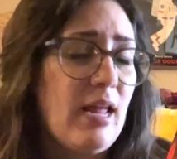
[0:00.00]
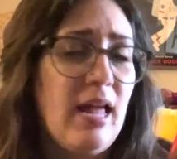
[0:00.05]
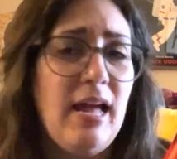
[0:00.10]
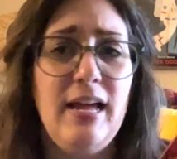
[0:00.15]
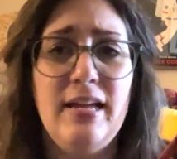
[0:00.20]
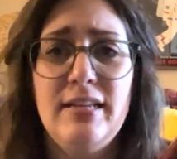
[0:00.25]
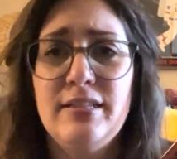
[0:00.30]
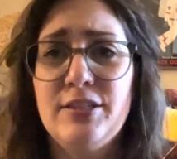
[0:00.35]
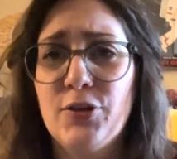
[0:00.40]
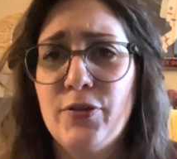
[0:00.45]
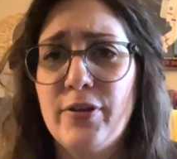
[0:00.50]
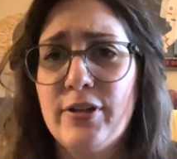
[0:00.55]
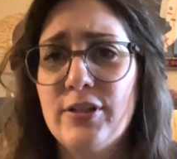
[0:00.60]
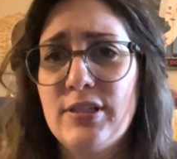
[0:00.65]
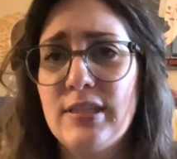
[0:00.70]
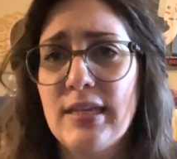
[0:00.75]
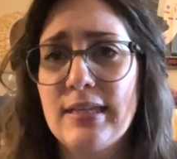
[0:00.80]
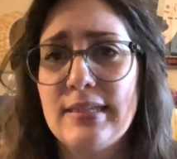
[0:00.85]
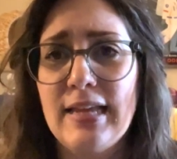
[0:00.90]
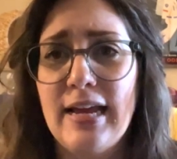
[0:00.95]
And so there's
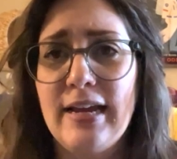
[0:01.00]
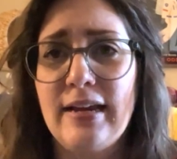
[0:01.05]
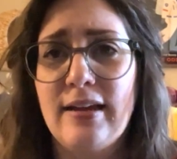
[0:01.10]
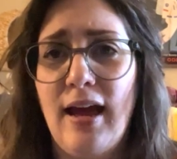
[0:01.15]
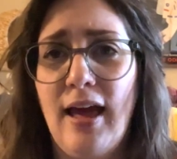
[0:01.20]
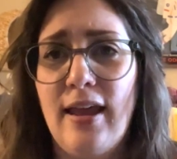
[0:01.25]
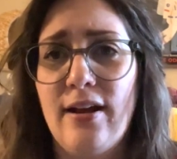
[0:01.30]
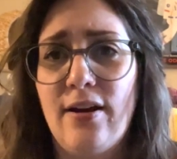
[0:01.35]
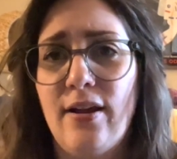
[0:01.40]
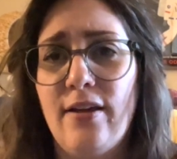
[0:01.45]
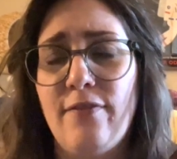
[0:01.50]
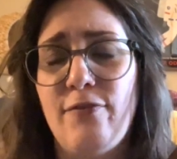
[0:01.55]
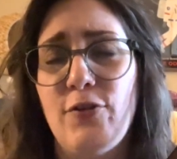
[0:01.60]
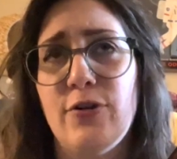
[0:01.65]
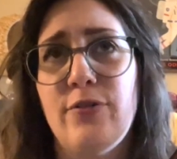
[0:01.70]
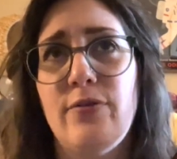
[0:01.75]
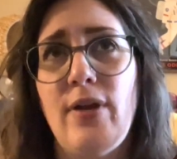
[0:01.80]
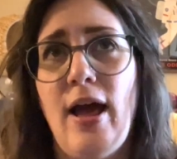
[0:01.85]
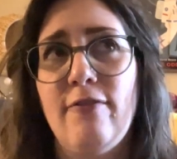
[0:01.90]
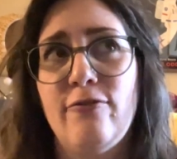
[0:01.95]
this, like, if you're
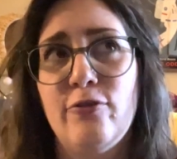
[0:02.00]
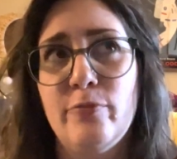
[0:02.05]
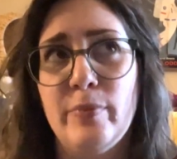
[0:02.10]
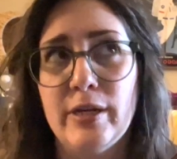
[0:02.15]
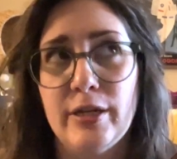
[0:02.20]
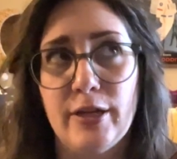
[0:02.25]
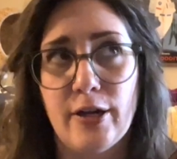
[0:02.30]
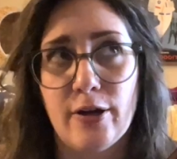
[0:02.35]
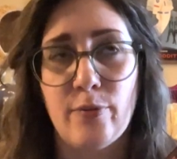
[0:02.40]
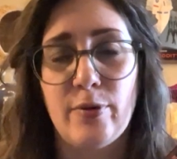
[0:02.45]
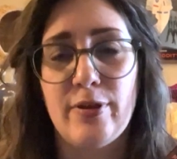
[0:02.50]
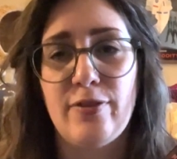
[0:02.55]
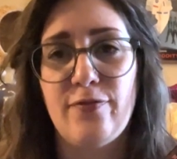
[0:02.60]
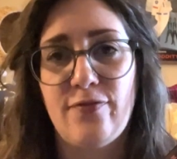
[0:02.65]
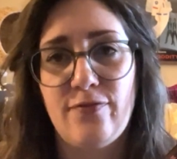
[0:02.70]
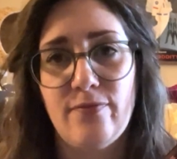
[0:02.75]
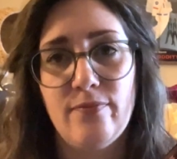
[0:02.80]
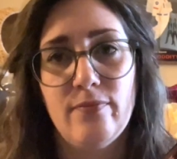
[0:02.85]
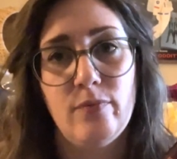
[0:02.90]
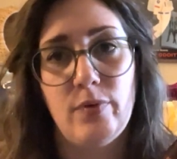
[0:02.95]
not familiar with
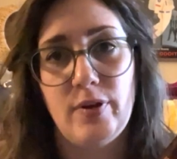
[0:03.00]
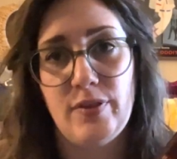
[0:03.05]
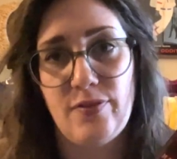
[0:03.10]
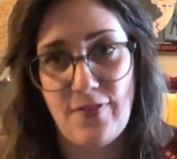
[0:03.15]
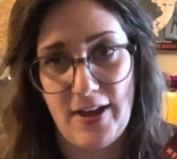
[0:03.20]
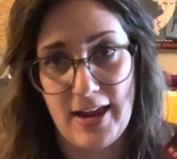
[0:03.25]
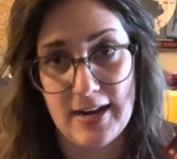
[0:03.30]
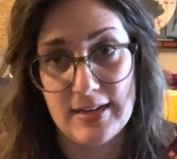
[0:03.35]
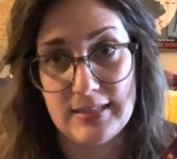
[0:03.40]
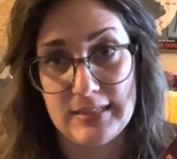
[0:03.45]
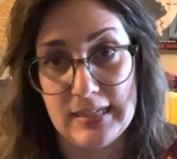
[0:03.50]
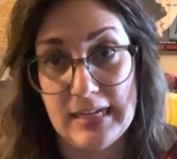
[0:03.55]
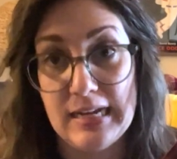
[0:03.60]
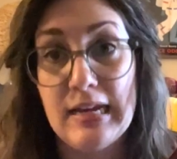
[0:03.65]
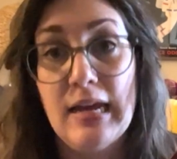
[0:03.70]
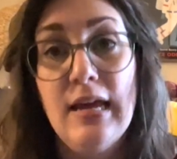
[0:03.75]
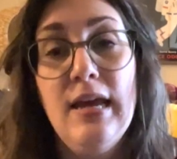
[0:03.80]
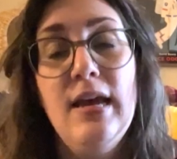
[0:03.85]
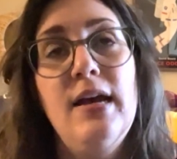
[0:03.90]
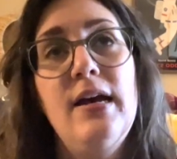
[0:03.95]

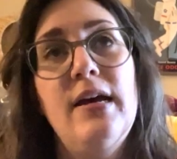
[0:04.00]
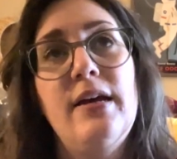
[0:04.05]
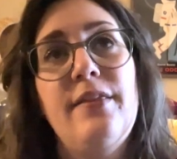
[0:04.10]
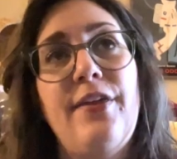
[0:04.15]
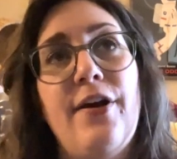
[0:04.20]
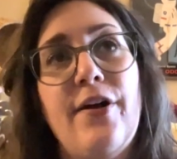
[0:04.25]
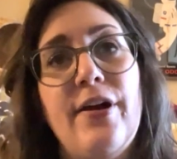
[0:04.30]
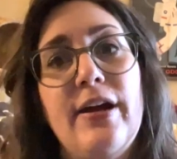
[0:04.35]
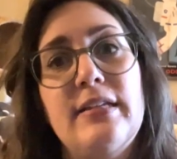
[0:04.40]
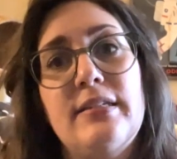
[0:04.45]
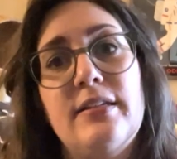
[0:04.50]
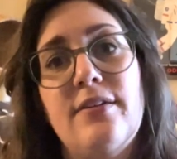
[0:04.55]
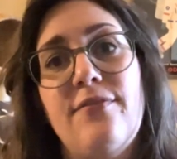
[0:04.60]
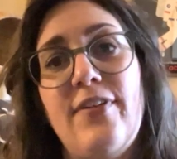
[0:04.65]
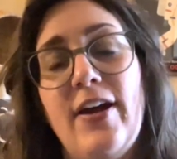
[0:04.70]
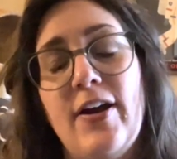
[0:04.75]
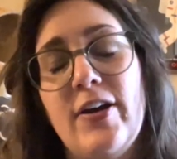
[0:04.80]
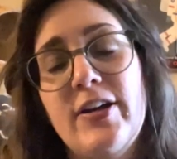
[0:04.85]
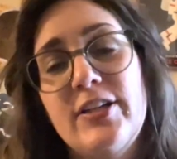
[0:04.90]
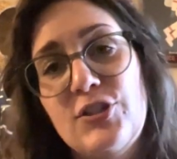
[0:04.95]
fantasy, there is a
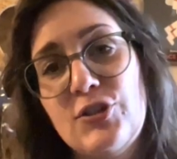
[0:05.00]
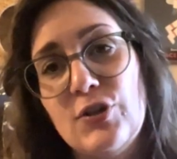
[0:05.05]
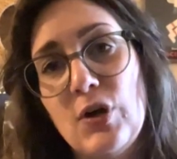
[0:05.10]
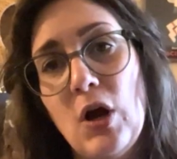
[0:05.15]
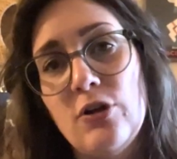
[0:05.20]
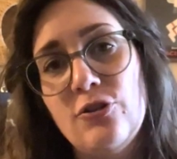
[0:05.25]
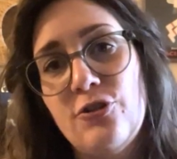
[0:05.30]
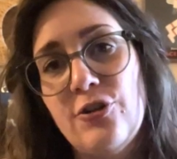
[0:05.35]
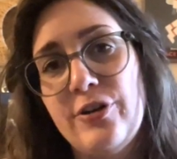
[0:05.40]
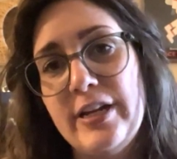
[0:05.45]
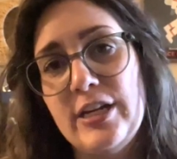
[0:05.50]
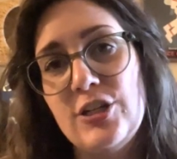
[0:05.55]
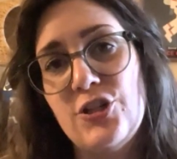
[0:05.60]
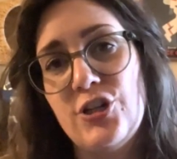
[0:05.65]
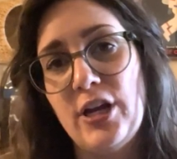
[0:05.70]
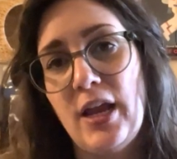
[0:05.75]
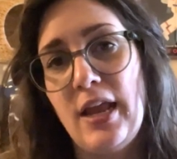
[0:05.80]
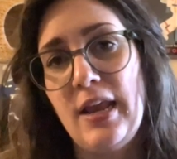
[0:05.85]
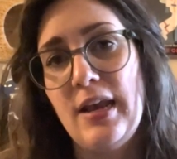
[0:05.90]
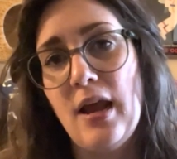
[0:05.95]
very strong
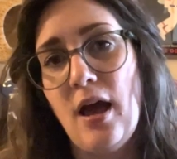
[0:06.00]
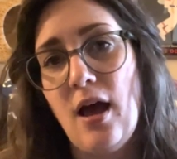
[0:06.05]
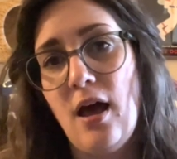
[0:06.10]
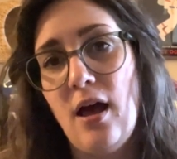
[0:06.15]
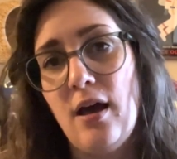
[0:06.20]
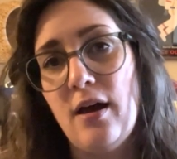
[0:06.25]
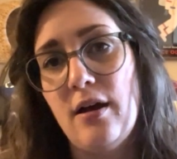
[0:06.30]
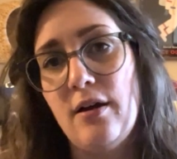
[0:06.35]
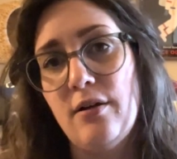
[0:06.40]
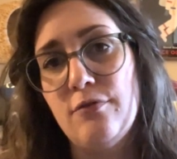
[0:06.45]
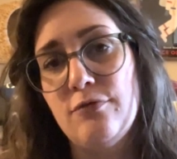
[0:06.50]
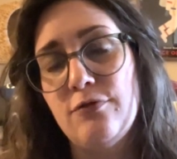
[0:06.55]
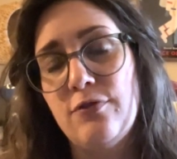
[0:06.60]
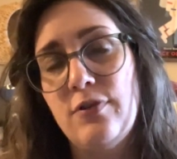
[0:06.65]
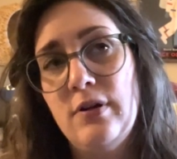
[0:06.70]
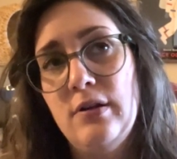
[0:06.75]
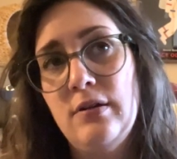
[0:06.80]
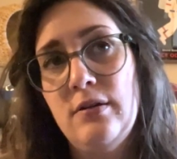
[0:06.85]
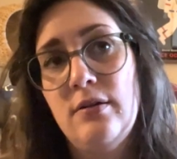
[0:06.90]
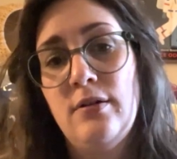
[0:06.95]
tradition of
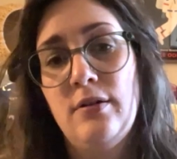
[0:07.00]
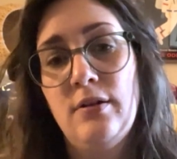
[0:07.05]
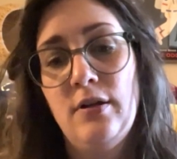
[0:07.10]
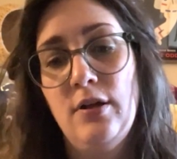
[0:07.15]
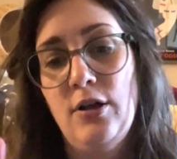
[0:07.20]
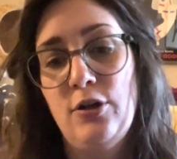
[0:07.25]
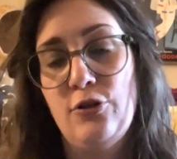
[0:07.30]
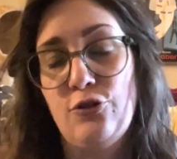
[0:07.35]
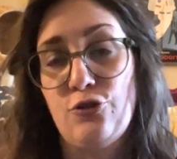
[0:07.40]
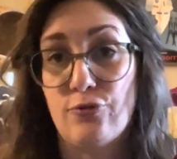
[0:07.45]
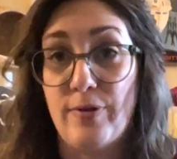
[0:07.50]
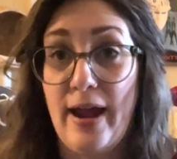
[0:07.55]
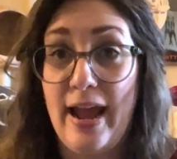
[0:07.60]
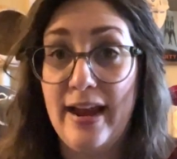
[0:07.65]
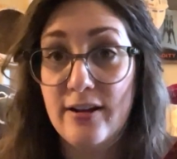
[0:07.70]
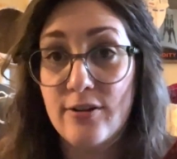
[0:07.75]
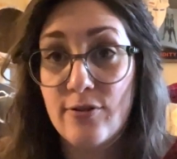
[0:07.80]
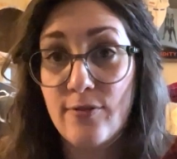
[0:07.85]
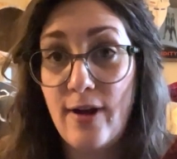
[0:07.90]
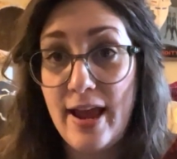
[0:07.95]

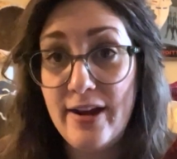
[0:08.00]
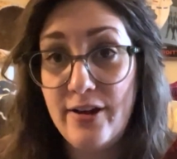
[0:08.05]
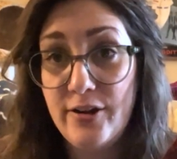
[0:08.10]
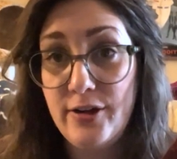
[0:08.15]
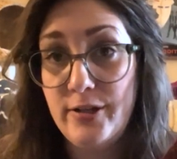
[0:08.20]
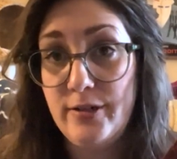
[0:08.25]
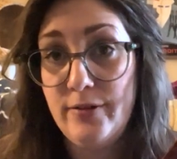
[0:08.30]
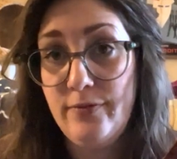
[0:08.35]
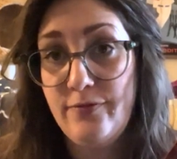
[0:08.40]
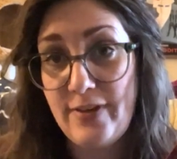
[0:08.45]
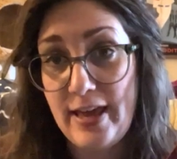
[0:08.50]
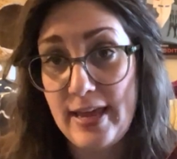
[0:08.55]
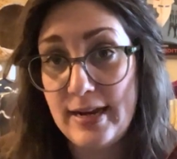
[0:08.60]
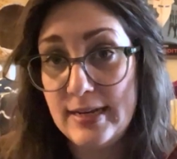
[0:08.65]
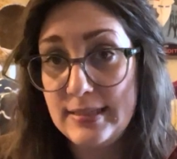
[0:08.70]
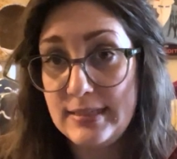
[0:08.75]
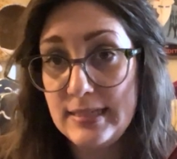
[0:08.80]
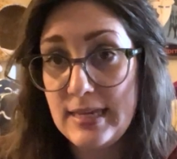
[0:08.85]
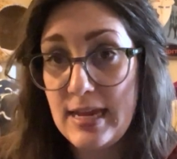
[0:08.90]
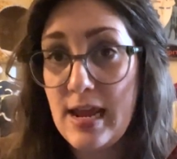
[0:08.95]
dragon rider
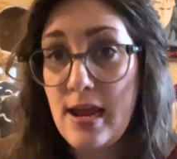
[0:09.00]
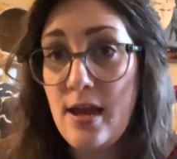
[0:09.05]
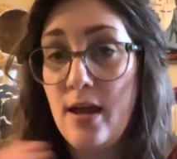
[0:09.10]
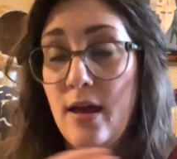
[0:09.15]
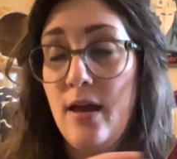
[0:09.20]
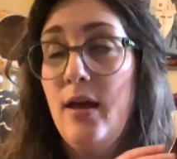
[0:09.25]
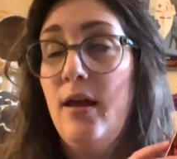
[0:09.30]
fantasy.